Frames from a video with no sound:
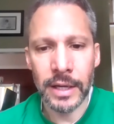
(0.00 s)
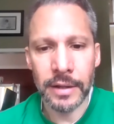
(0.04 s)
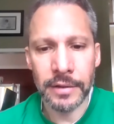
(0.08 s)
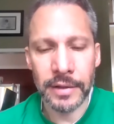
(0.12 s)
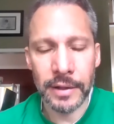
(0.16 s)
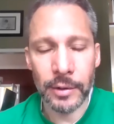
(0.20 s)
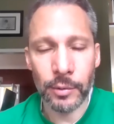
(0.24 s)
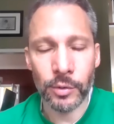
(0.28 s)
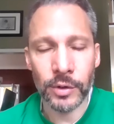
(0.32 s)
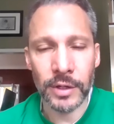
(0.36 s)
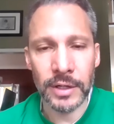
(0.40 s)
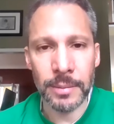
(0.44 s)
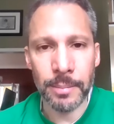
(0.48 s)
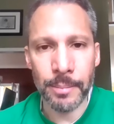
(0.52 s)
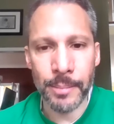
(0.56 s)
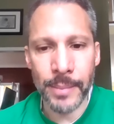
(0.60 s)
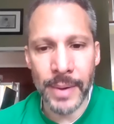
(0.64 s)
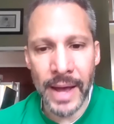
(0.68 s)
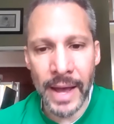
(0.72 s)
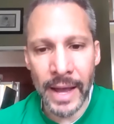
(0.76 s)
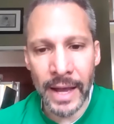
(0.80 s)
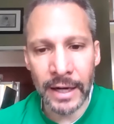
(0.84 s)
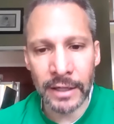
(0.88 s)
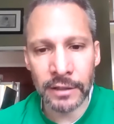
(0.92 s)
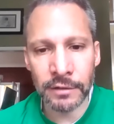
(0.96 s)
They were
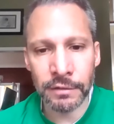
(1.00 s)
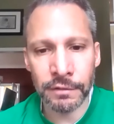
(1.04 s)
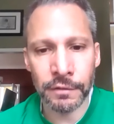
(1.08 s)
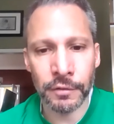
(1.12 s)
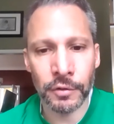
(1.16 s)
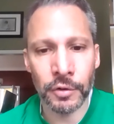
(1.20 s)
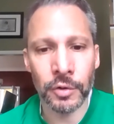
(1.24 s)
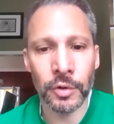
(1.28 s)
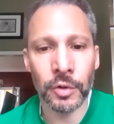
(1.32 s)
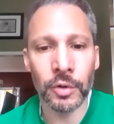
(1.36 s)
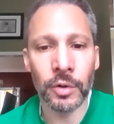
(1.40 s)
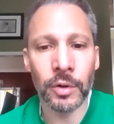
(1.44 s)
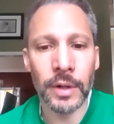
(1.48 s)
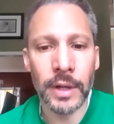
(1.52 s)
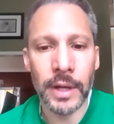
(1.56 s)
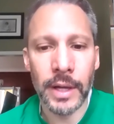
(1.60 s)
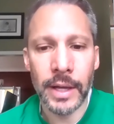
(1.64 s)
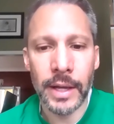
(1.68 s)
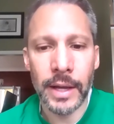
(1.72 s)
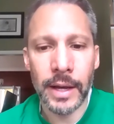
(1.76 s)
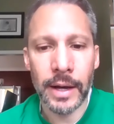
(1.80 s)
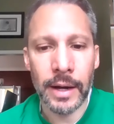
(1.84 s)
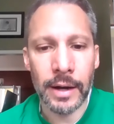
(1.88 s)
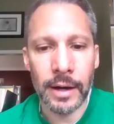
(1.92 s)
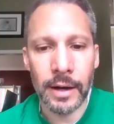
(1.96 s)
impactful,
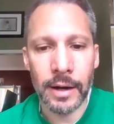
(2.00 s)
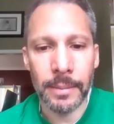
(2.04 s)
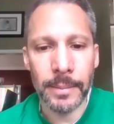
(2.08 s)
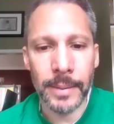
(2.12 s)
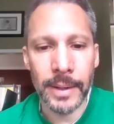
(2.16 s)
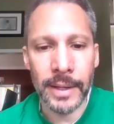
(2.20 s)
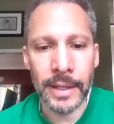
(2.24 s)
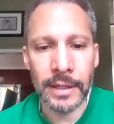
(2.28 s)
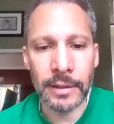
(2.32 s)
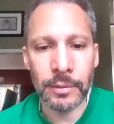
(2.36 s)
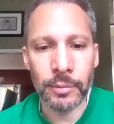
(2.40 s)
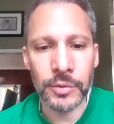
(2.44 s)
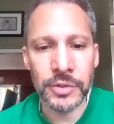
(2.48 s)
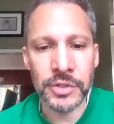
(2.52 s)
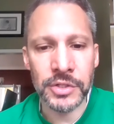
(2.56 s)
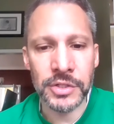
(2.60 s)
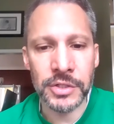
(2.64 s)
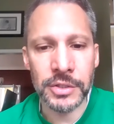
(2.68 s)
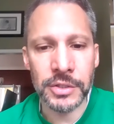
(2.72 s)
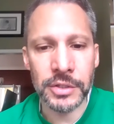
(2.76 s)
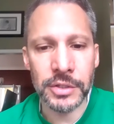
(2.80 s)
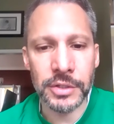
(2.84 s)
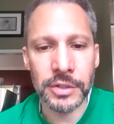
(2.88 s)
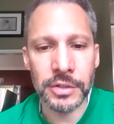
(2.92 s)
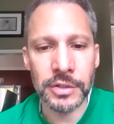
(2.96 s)
and it was